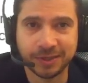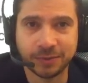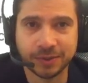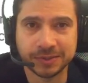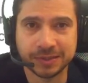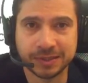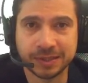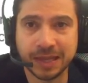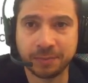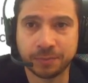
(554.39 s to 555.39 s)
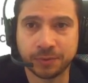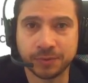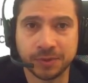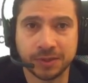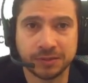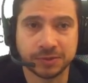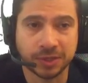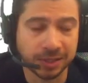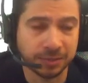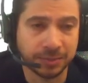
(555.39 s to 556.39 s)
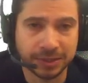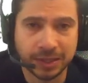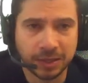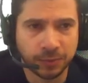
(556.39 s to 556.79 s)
It was an apple encirclement,